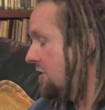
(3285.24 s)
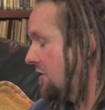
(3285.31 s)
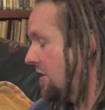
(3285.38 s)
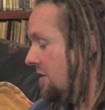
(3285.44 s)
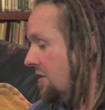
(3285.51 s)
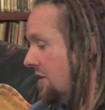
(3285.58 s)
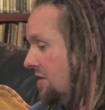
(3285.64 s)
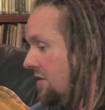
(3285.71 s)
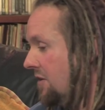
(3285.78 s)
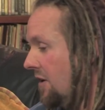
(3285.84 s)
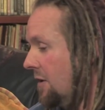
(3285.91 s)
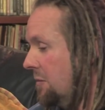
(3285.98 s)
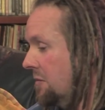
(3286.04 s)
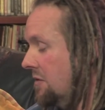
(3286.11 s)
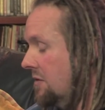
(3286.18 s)
interesting
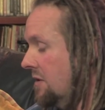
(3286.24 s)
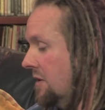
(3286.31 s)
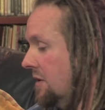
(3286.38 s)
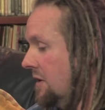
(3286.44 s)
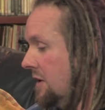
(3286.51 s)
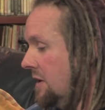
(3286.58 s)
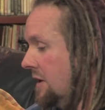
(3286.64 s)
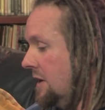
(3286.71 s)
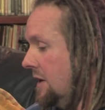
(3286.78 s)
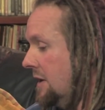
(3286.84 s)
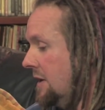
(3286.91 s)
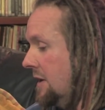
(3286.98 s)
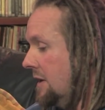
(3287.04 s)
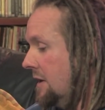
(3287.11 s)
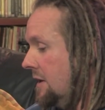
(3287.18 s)
times
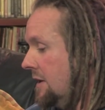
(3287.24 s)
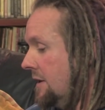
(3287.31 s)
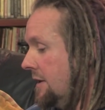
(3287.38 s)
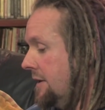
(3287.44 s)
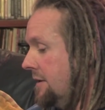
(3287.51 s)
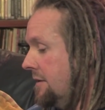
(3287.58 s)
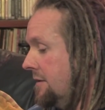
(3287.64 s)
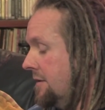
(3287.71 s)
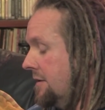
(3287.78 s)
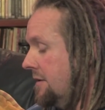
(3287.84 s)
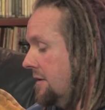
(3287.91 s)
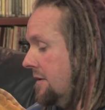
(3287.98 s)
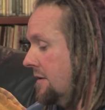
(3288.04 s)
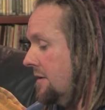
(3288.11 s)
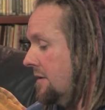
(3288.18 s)
and
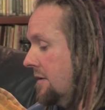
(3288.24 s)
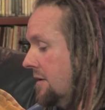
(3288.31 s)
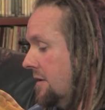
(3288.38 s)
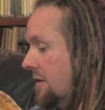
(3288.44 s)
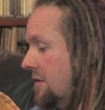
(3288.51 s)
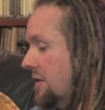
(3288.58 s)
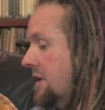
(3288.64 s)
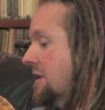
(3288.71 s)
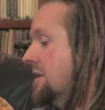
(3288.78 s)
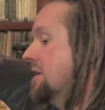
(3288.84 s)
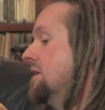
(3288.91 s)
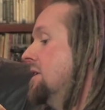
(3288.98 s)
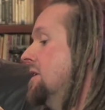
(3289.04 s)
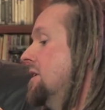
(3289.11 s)
I think